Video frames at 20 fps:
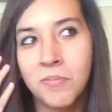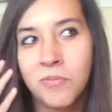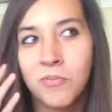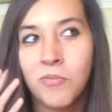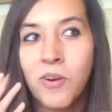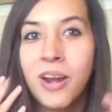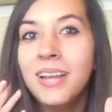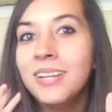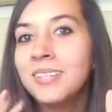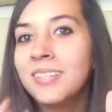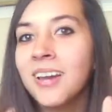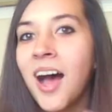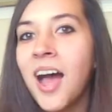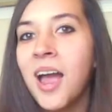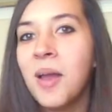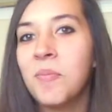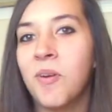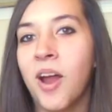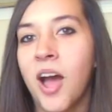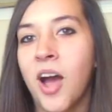raised
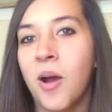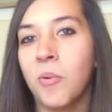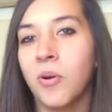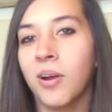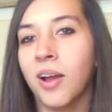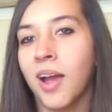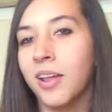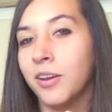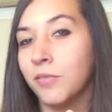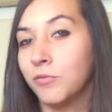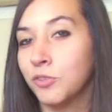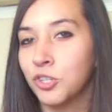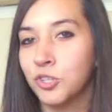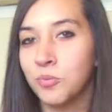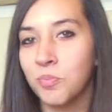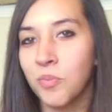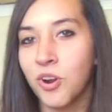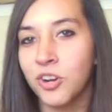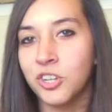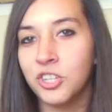eyebrow or kind of
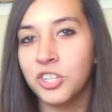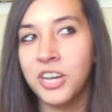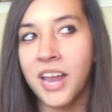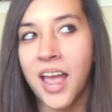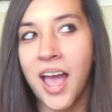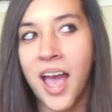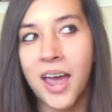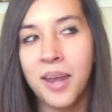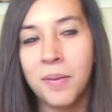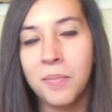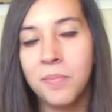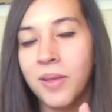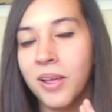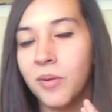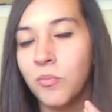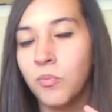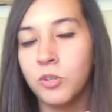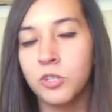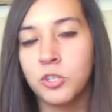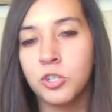smirk she had
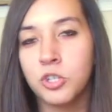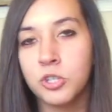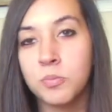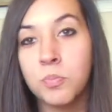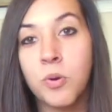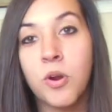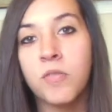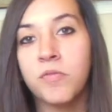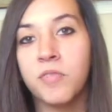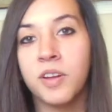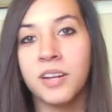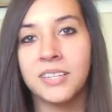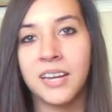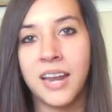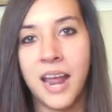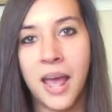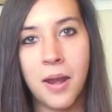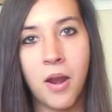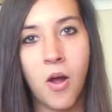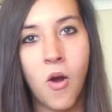was just perfect.
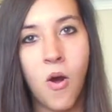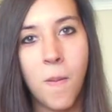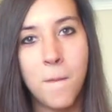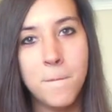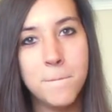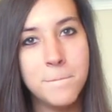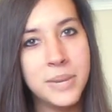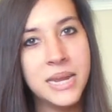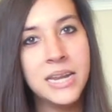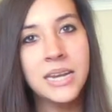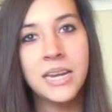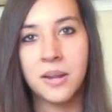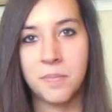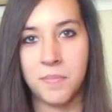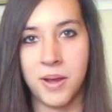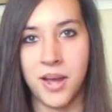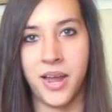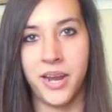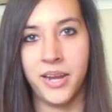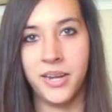It had meaning
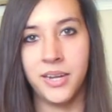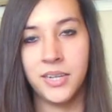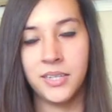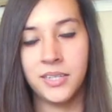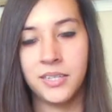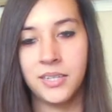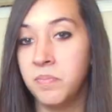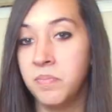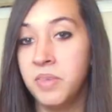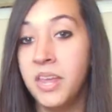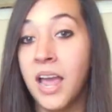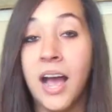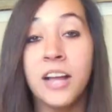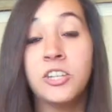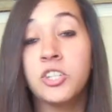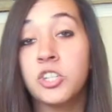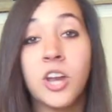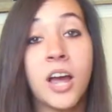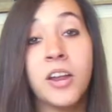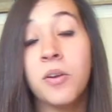behind it. Yeah,
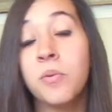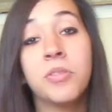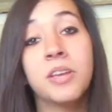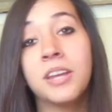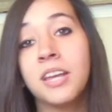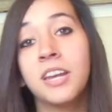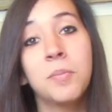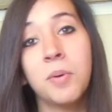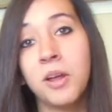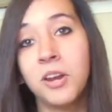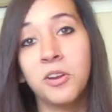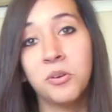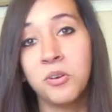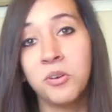I don't think anybody